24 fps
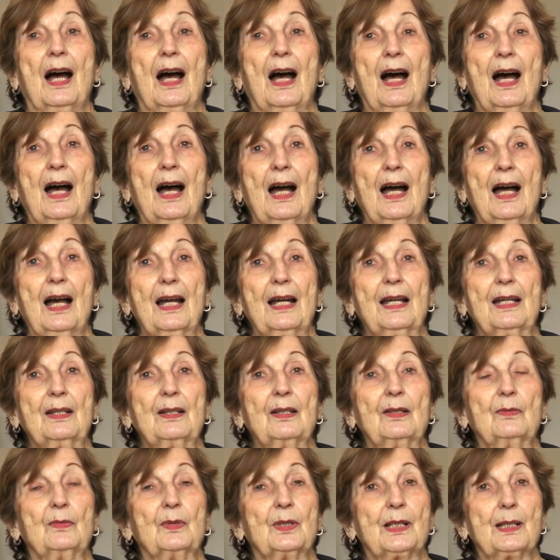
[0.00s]
I
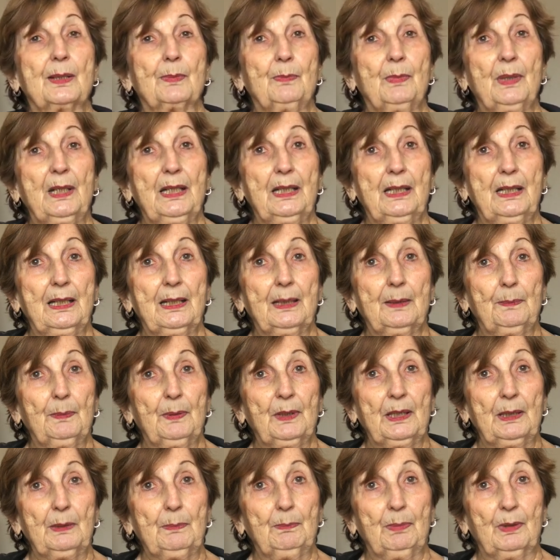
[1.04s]
was meeting
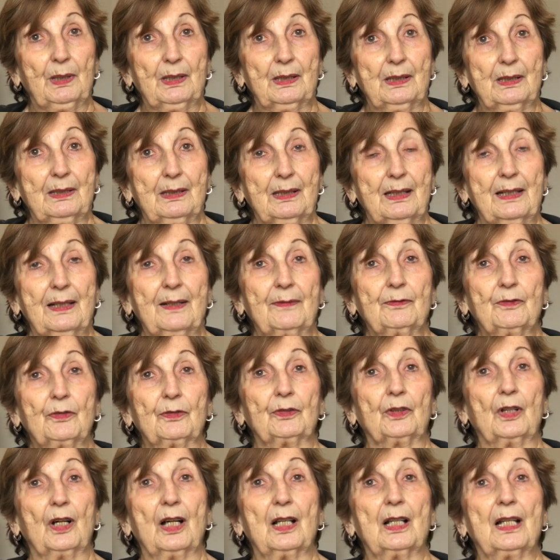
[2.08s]
people.
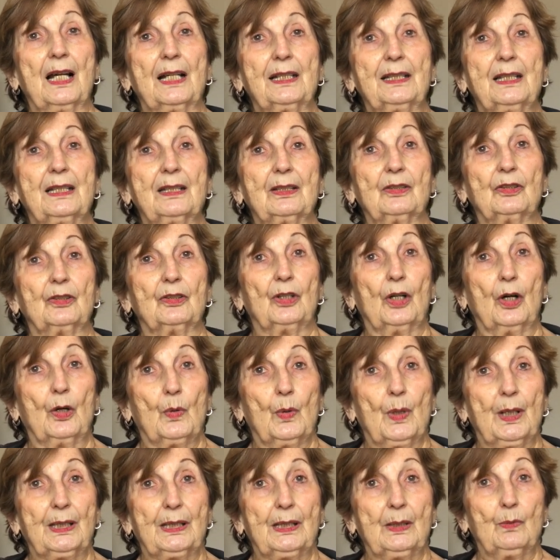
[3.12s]
After all, I didn't
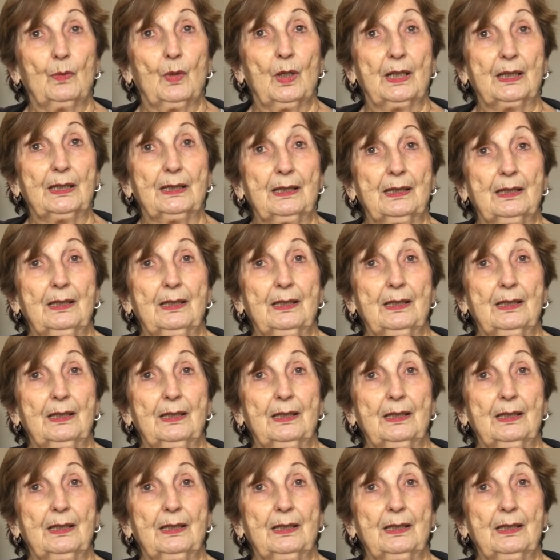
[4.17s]
know anyone.